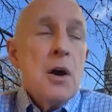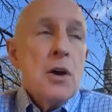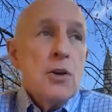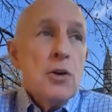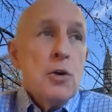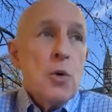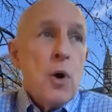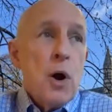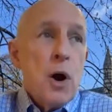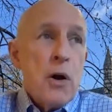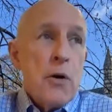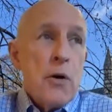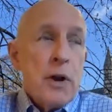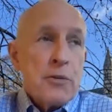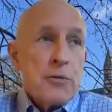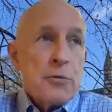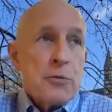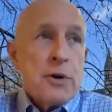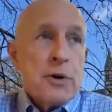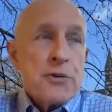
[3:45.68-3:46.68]
you are
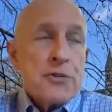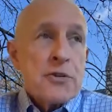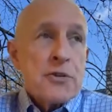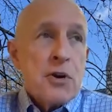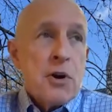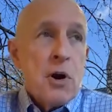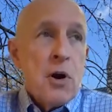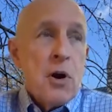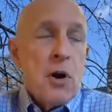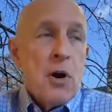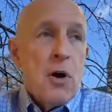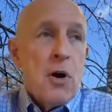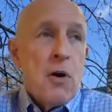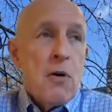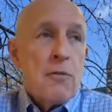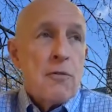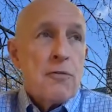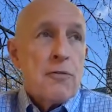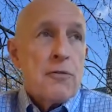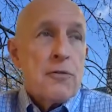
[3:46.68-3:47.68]
at risk
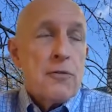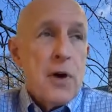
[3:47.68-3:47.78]
of